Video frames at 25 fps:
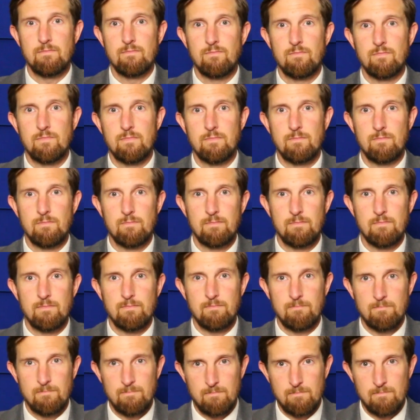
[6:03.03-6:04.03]

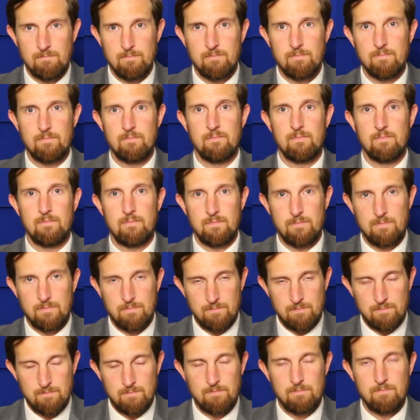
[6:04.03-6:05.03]

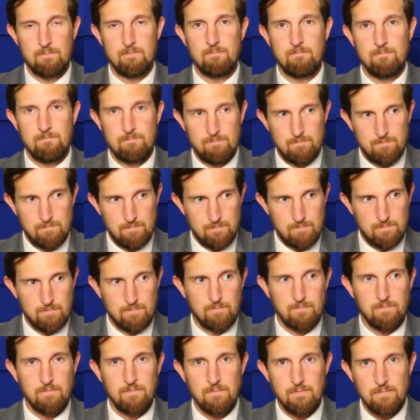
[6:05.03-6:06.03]

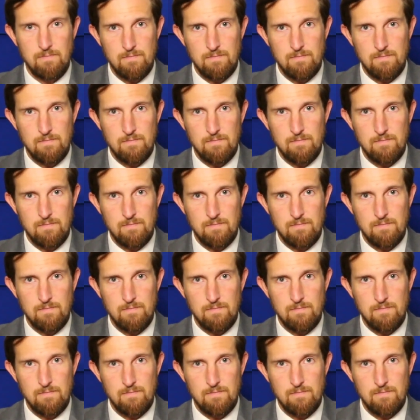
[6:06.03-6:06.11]
This person isn't speaking.